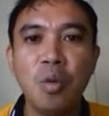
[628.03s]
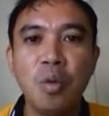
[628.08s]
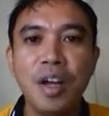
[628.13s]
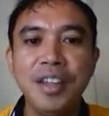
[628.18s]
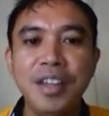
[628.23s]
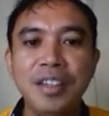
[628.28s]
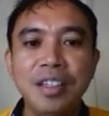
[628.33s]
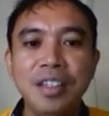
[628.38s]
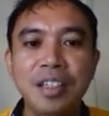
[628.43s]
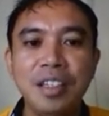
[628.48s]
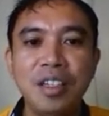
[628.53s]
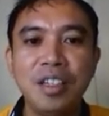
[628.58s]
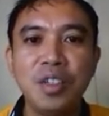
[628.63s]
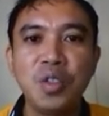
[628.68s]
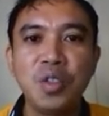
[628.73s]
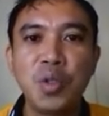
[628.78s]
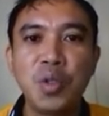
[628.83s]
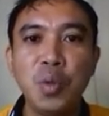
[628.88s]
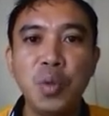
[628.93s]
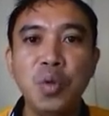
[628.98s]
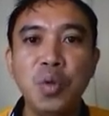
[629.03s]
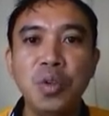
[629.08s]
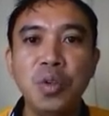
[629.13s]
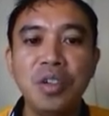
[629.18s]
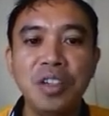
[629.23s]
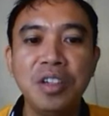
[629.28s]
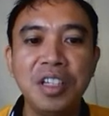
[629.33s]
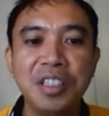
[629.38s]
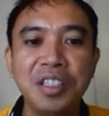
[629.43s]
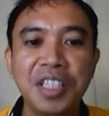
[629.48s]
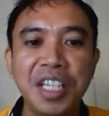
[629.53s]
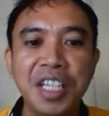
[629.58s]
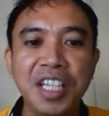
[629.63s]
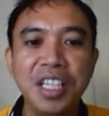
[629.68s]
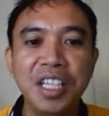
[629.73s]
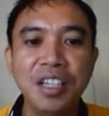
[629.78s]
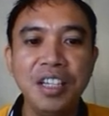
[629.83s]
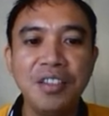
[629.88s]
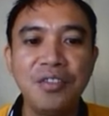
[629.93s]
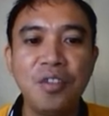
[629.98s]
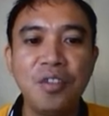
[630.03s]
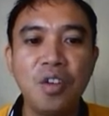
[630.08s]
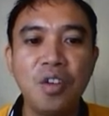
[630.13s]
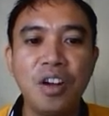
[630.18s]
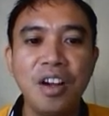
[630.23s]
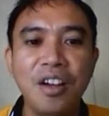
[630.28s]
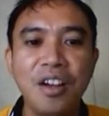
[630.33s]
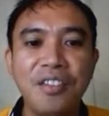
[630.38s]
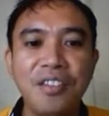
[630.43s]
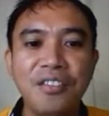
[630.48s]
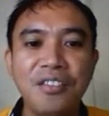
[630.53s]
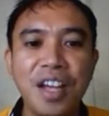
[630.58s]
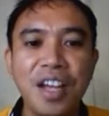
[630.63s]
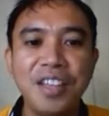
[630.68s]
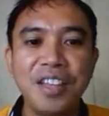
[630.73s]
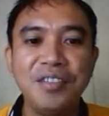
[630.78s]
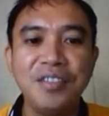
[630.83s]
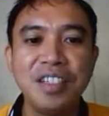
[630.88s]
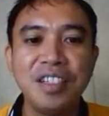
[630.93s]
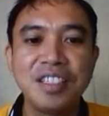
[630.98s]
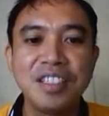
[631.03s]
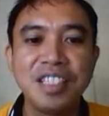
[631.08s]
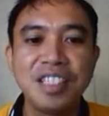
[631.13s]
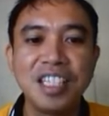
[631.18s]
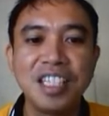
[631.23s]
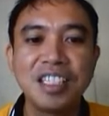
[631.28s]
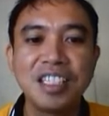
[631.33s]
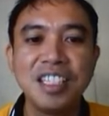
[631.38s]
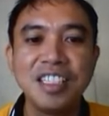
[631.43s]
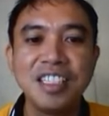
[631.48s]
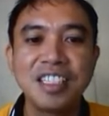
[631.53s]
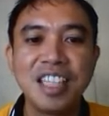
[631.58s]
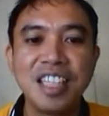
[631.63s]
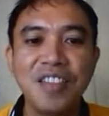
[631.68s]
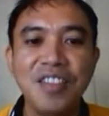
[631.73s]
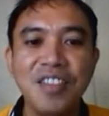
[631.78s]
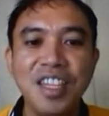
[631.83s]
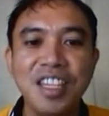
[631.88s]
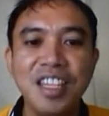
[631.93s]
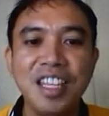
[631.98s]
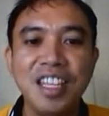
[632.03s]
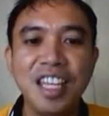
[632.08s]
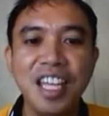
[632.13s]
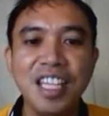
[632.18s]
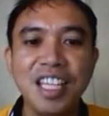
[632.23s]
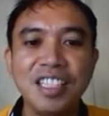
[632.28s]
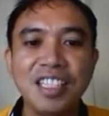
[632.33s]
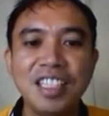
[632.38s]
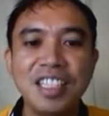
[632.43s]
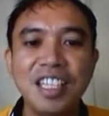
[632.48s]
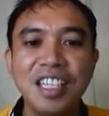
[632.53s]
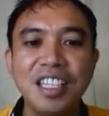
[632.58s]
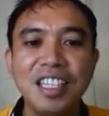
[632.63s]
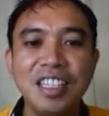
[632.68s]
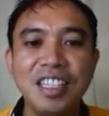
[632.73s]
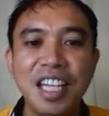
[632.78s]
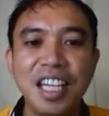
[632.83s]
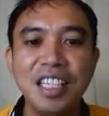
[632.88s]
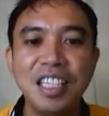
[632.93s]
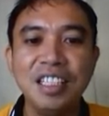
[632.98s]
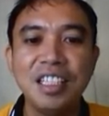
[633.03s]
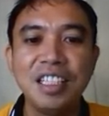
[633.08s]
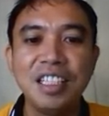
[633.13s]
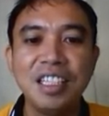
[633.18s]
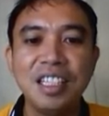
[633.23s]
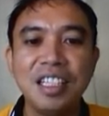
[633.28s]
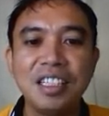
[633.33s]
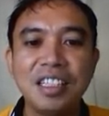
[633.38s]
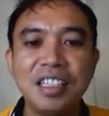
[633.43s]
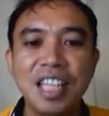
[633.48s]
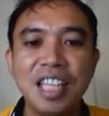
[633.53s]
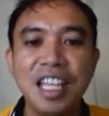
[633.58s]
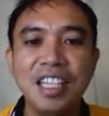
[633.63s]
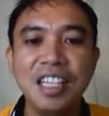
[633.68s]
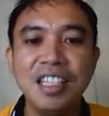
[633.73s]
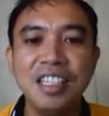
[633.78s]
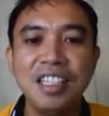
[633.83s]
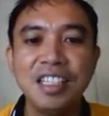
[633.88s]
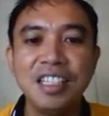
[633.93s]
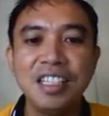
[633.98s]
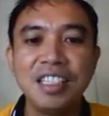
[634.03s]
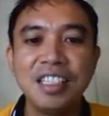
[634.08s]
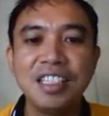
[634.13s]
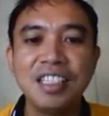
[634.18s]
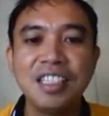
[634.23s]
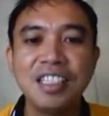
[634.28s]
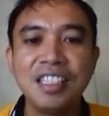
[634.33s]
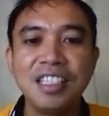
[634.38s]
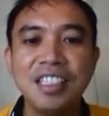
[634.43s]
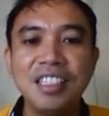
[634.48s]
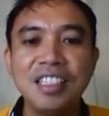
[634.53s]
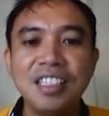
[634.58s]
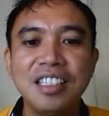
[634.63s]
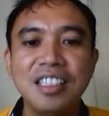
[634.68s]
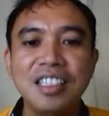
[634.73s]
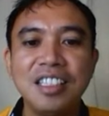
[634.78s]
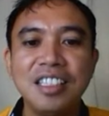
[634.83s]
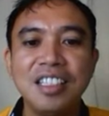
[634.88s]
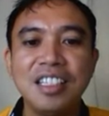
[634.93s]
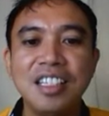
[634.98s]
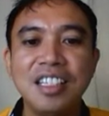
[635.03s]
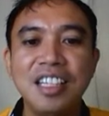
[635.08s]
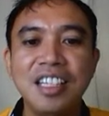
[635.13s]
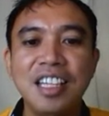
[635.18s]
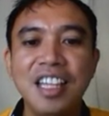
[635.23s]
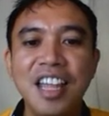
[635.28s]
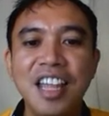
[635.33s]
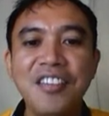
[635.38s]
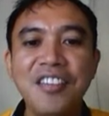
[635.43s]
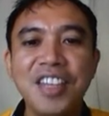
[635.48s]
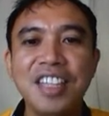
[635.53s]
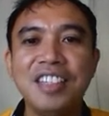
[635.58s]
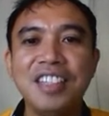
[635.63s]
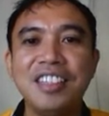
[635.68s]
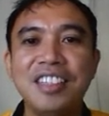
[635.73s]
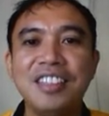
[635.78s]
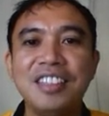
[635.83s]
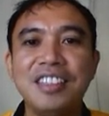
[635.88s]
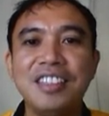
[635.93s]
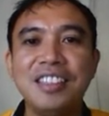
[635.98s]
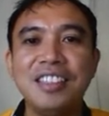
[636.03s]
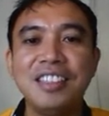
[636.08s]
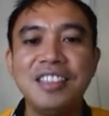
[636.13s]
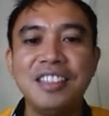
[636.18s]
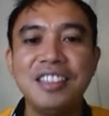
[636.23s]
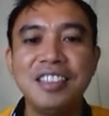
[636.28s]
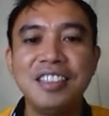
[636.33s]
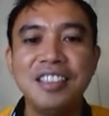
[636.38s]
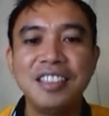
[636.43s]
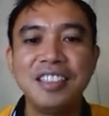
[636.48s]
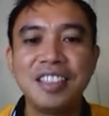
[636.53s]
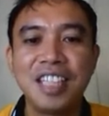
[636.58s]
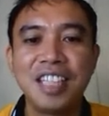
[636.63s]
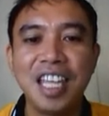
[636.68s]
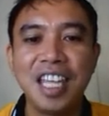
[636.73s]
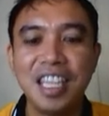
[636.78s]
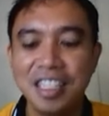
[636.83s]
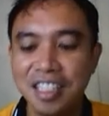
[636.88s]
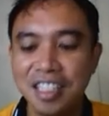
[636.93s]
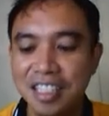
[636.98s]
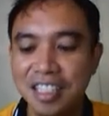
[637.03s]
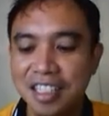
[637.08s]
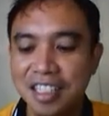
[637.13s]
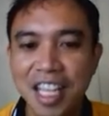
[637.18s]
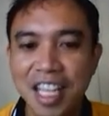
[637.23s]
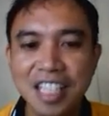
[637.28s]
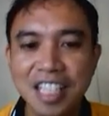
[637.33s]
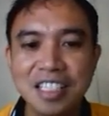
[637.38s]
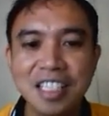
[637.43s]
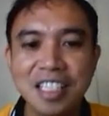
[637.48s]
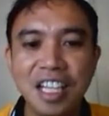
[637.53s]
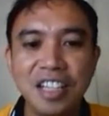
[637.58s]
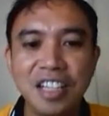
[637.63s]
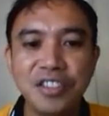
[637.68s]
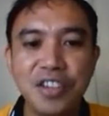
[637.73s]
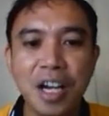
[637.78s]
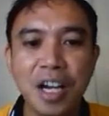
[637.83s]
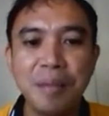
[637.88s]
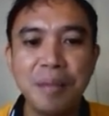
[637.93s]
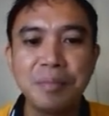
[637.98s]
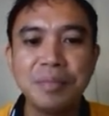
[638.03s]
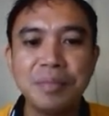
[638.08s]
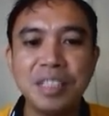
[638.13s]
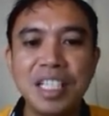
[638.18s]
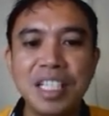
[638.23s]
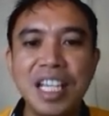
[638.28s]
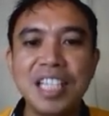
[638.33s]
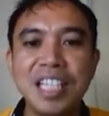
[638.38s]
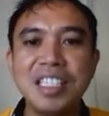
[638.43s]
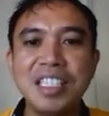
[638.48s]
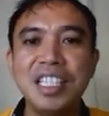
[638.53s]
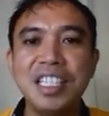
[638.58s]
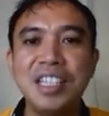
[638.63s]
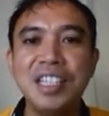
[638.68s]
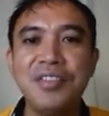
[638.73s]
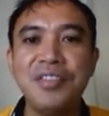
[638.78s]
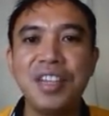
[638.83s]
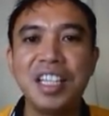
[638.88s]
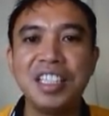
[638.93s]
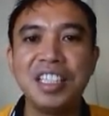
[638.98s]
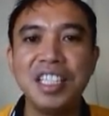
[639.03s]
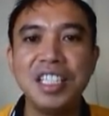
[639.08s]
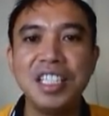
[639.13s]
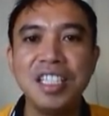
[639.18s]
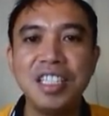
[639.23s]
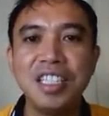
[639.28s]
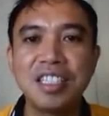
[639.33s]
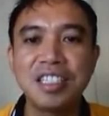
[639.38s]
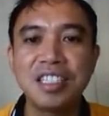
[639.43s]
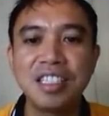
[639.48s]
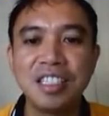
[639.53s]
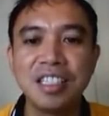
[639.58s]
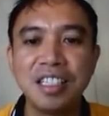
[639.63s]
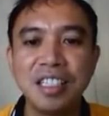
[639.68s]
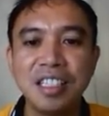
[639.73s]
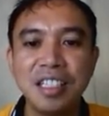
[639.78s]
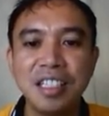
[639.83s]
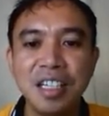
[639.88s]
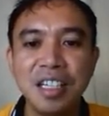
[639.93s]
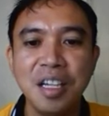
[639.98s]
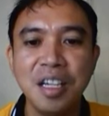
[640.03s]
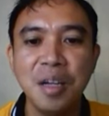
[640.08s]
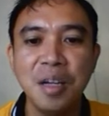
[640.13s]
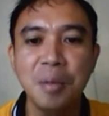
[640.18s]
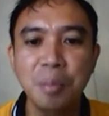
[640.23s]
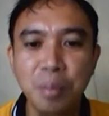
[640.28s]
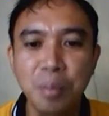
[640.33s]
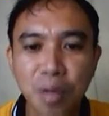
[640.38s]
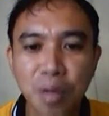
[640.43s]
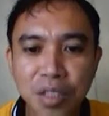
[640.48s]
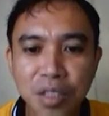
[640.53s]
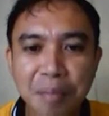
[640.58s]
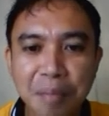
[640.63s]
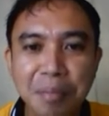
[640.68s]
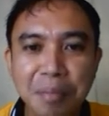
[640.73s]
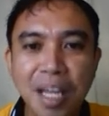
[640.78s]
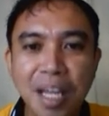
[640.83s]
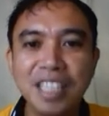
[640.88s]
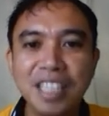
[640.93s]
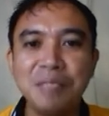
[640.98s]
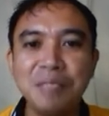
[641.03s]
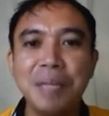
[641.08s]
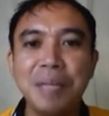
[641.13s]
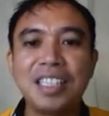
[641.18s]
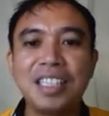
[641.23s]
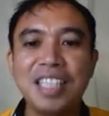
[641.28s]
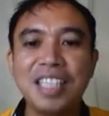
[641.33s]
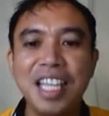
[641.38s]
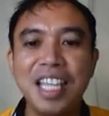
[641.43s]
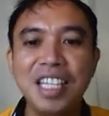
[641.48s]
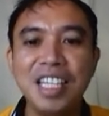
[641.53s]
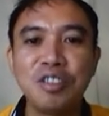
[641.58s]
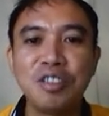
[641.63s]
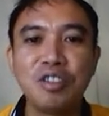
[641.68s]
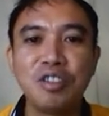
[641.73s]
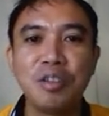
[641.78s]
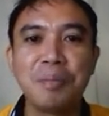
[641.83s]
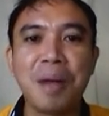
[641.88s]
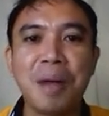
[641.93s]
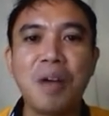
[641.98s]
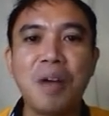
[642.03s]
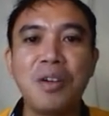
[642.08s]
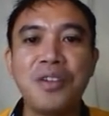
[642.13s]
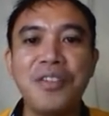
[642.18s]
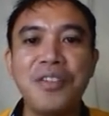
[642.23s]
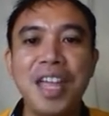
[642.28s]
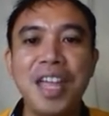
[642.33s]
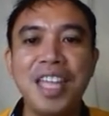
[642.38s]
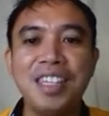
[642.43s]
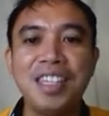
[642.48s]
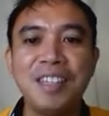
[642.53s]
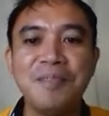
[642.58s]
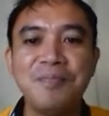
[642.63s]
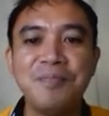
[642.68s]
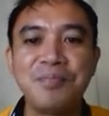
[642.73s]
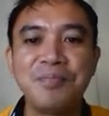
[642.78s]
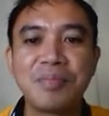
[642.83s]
1, 2, 3, 4, 5, 6, 7, 8, 9, 10, 11. Okay, next, drop the non-significant digits, multiply it by 10 to the power of n.